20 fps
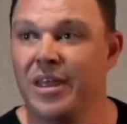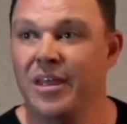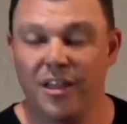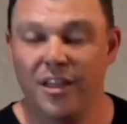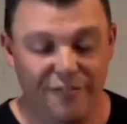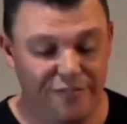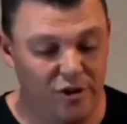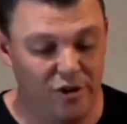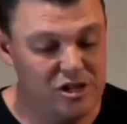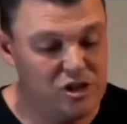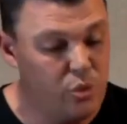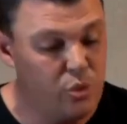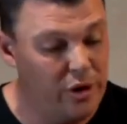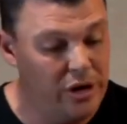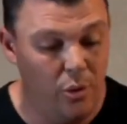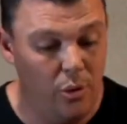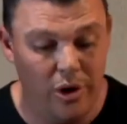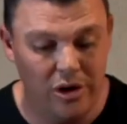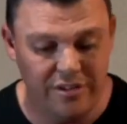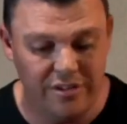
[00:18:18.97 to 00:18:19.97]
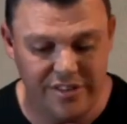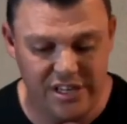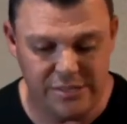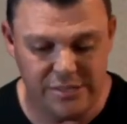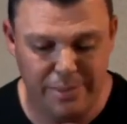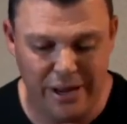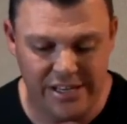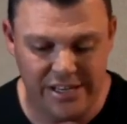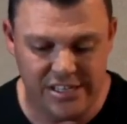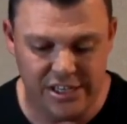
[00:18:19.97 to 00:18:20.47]
Verse 21 of this
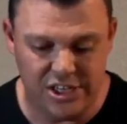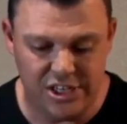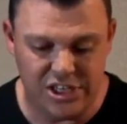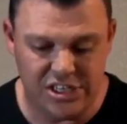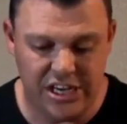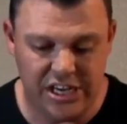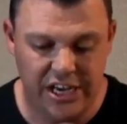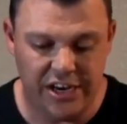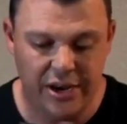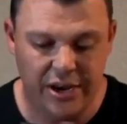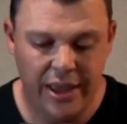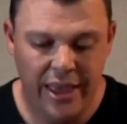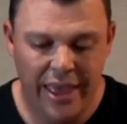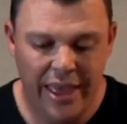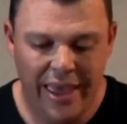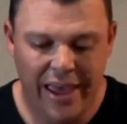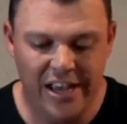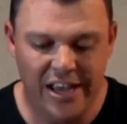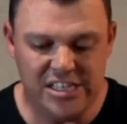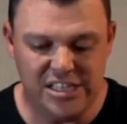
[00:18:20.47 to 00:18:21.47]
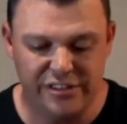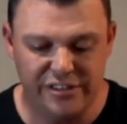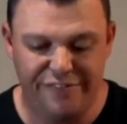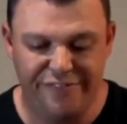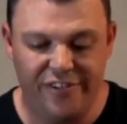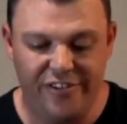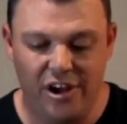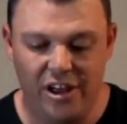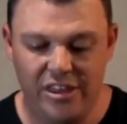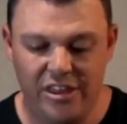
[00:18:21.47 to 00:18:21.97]
passage said, "As the
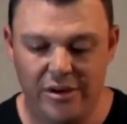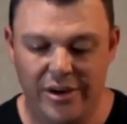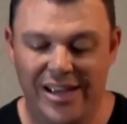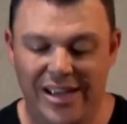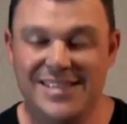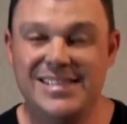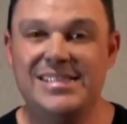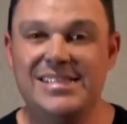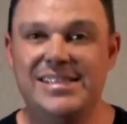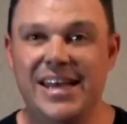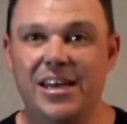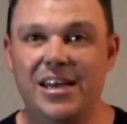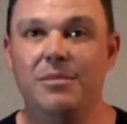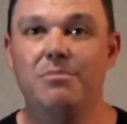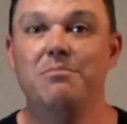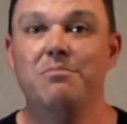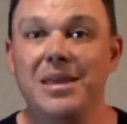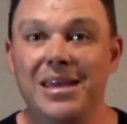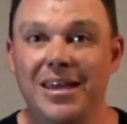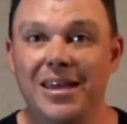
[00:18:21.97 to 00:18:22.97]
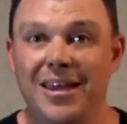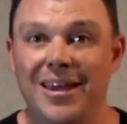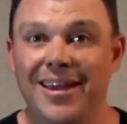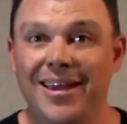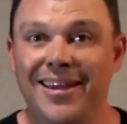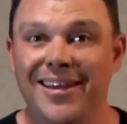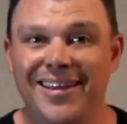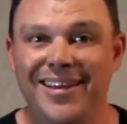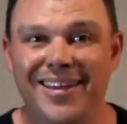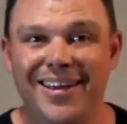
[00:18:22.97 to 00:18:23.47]
Father has sent
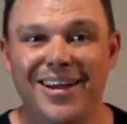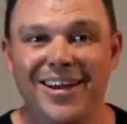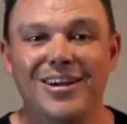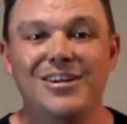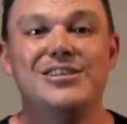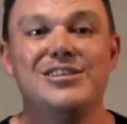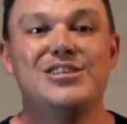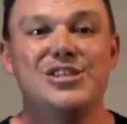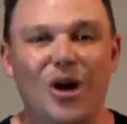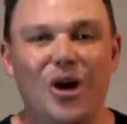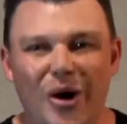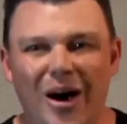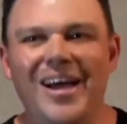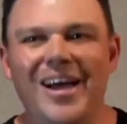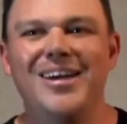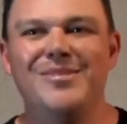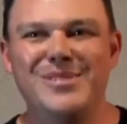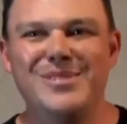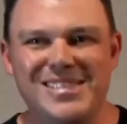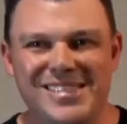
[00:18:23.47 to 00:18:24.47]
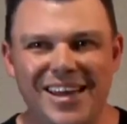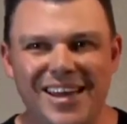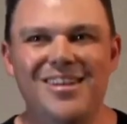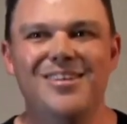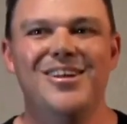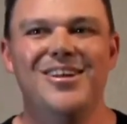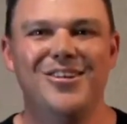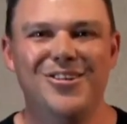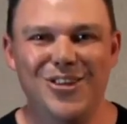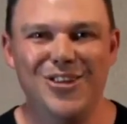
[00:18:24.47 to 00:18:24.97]
me, so I am
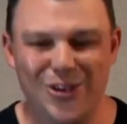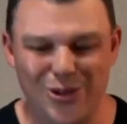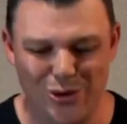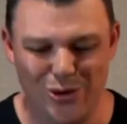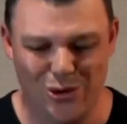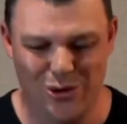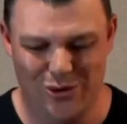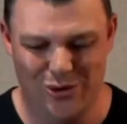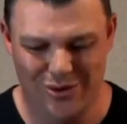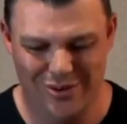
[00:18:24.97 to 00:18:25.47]
sending you."